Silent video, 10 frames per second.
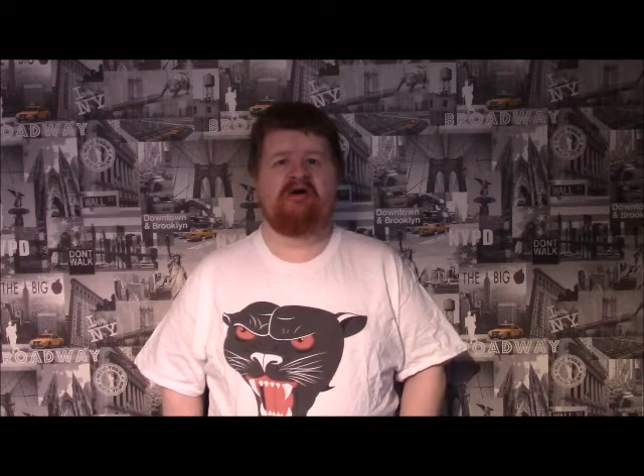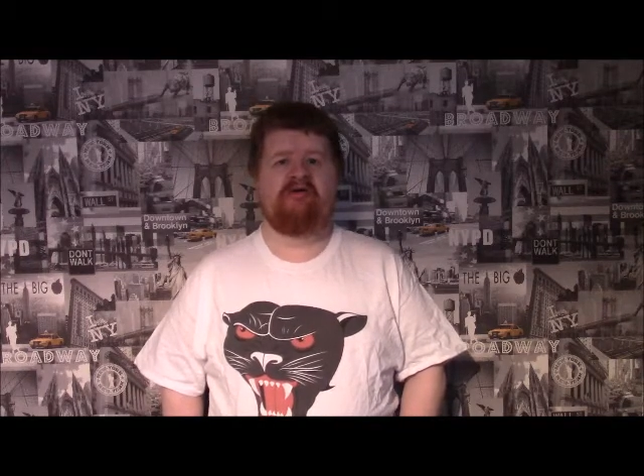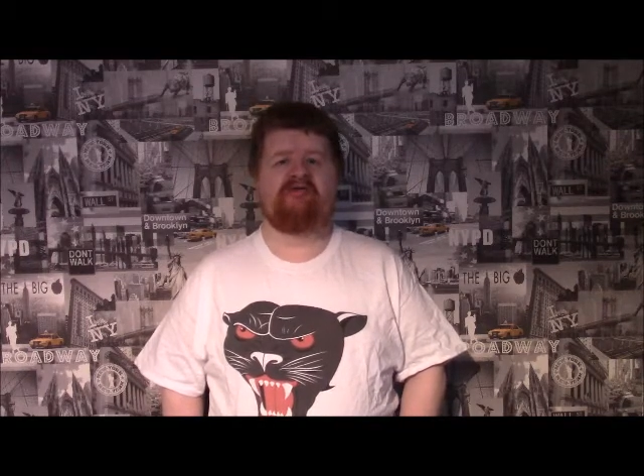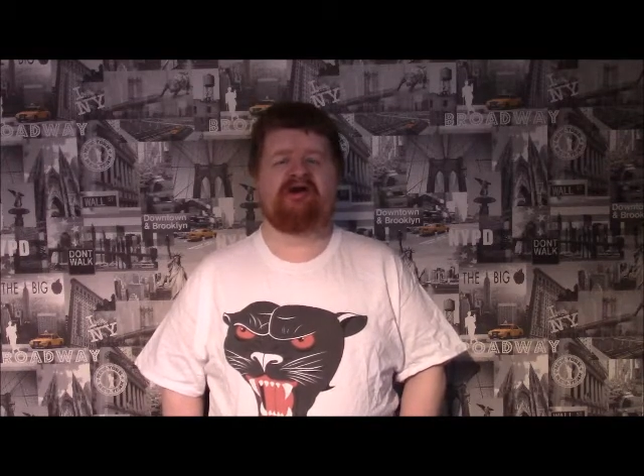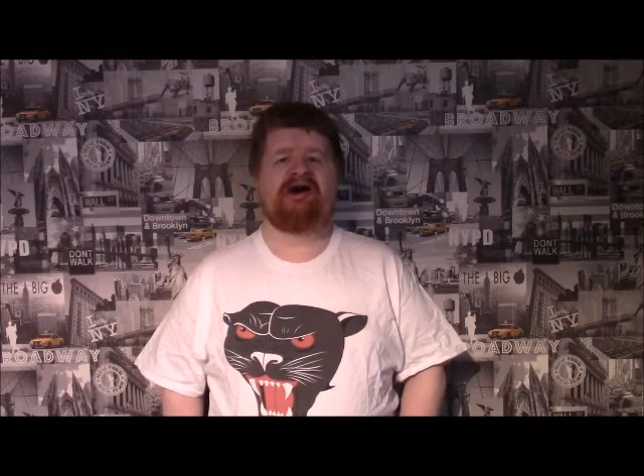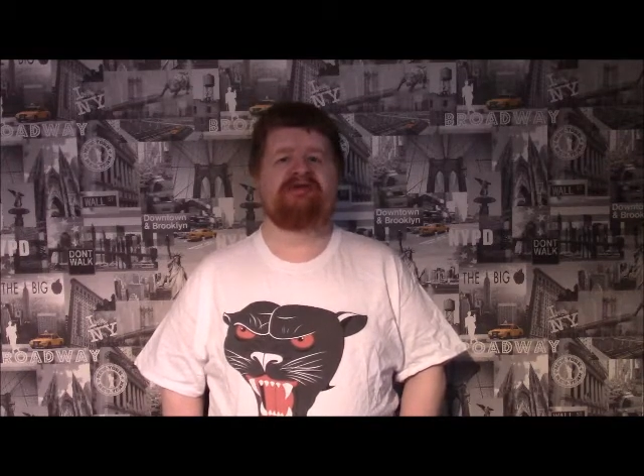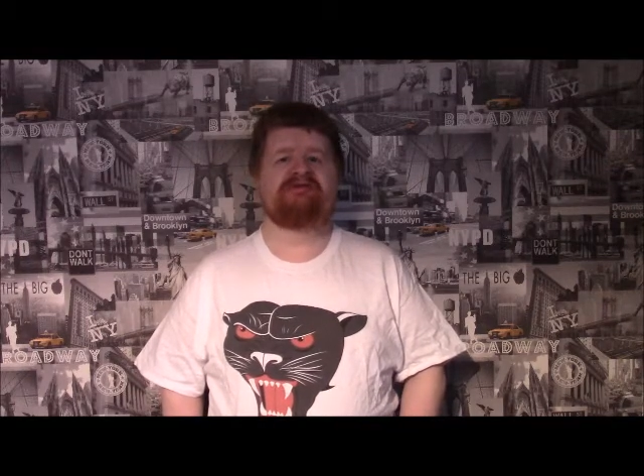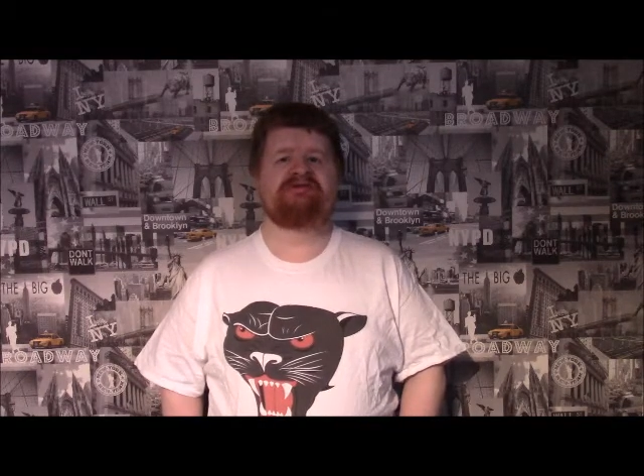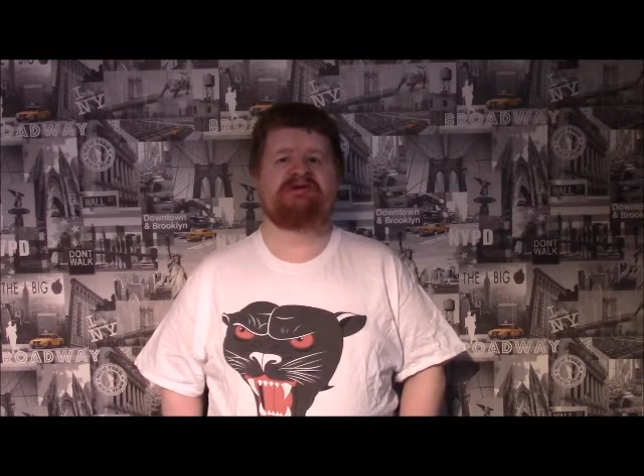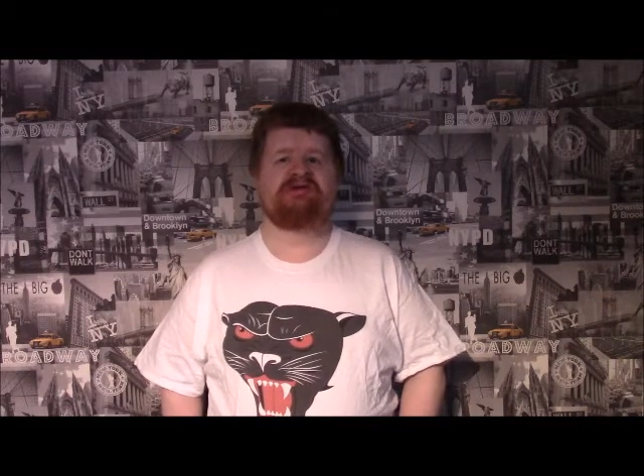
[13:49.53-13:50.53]
for
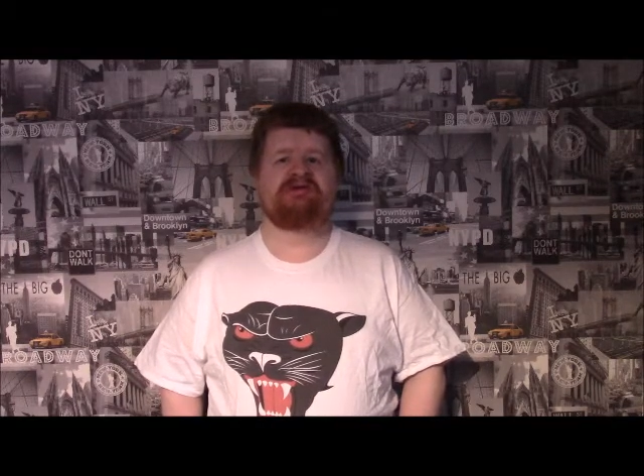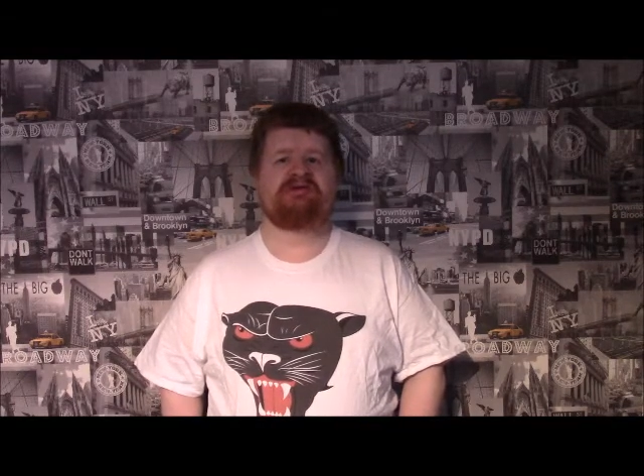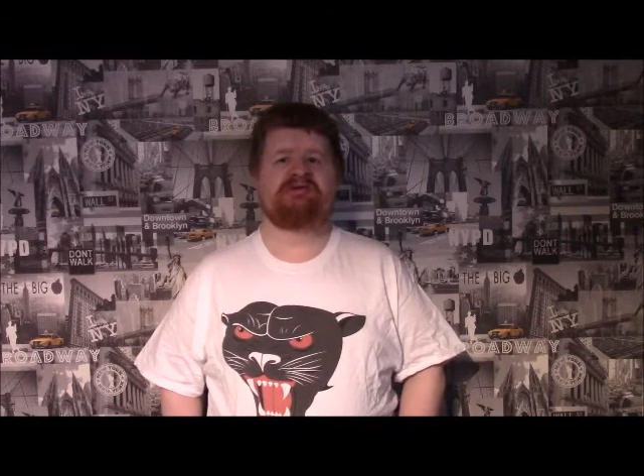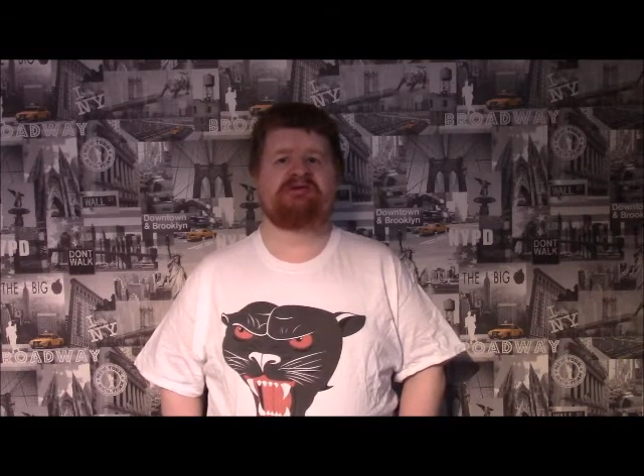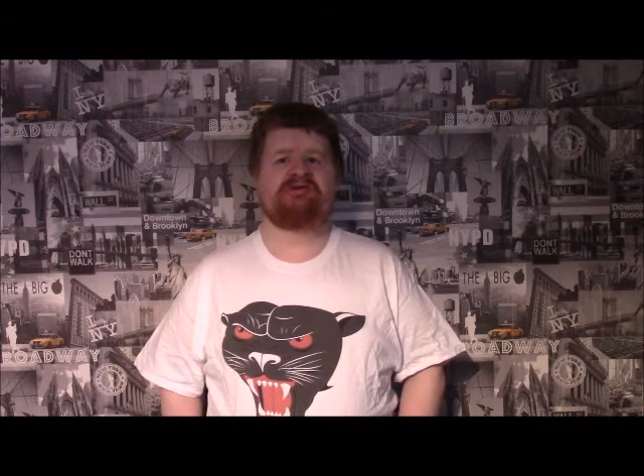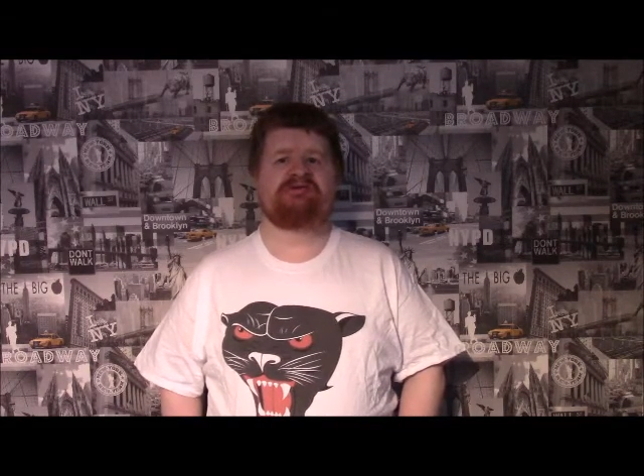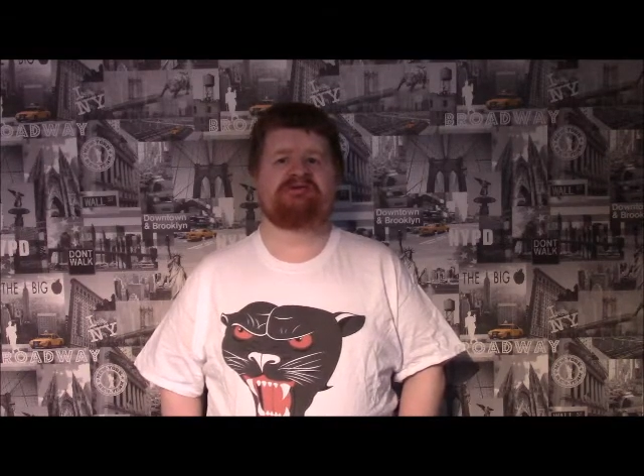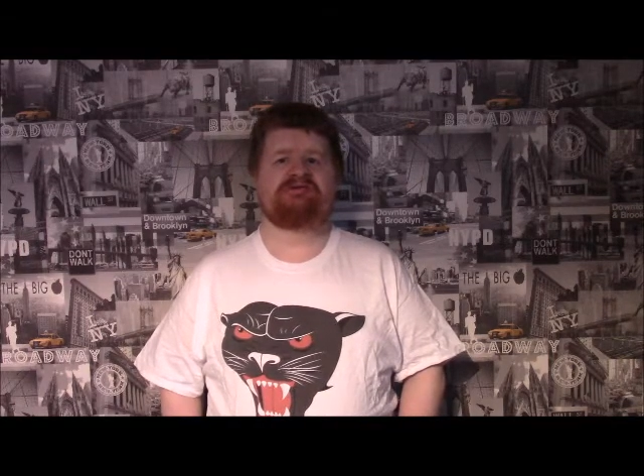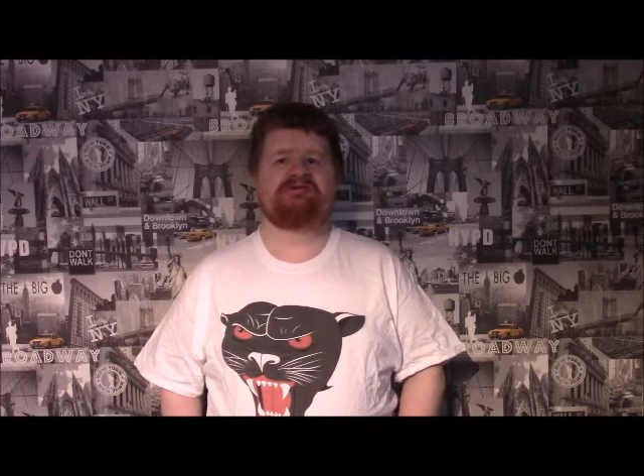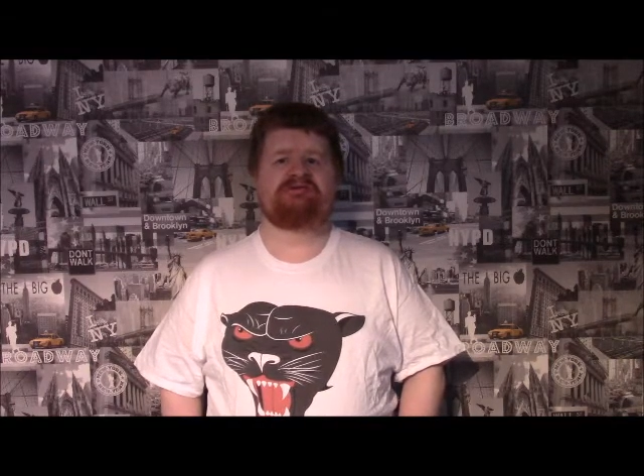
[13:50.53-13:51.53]
Anthony
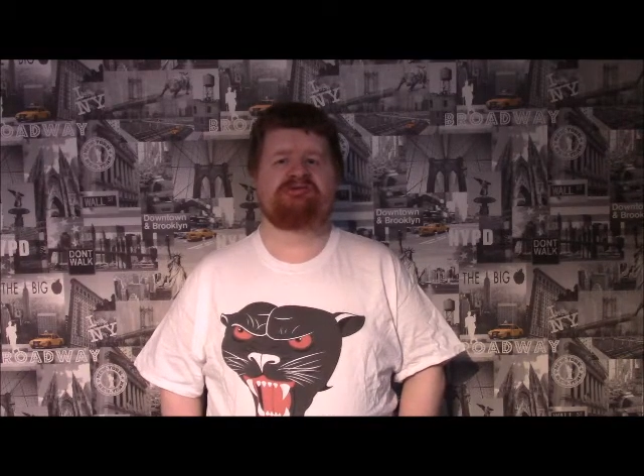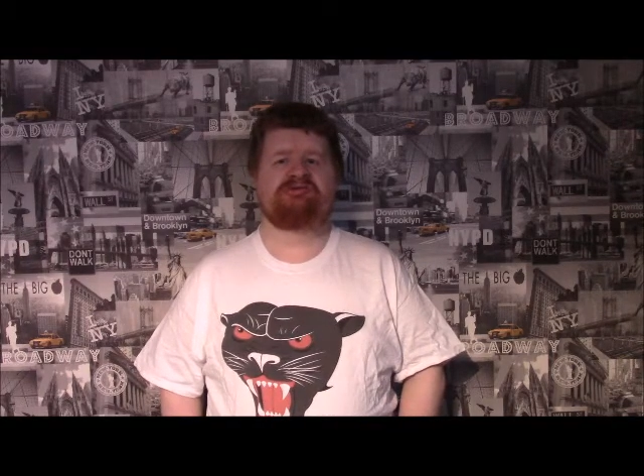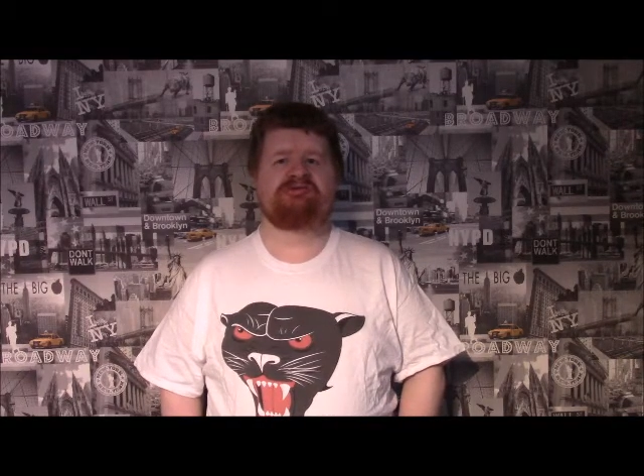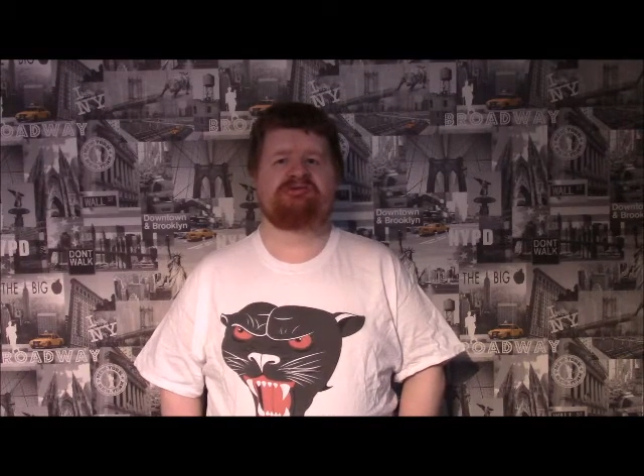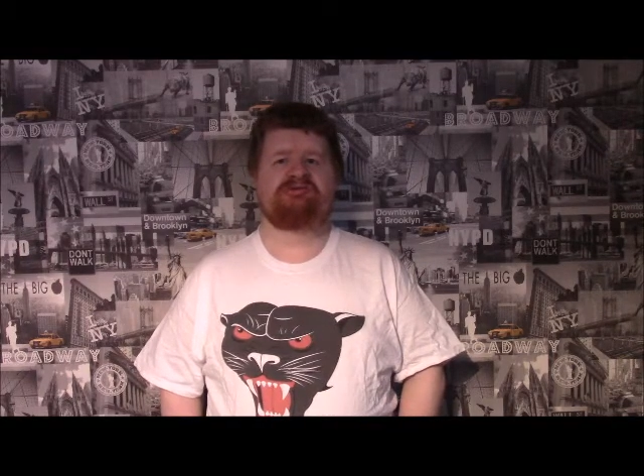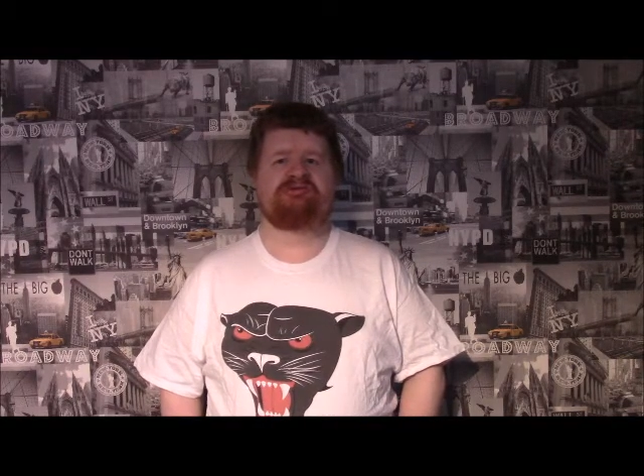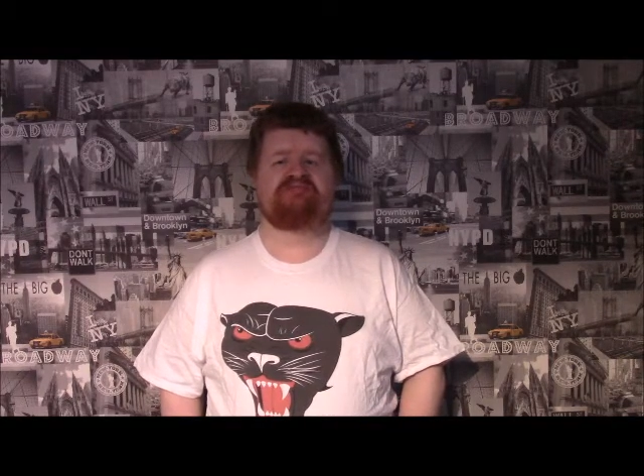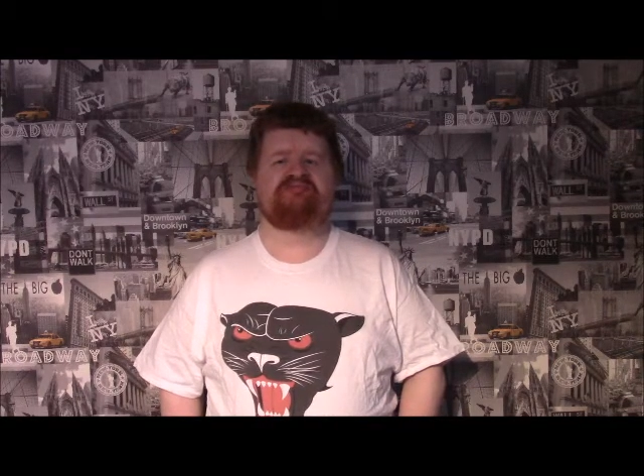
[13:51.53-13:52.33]
to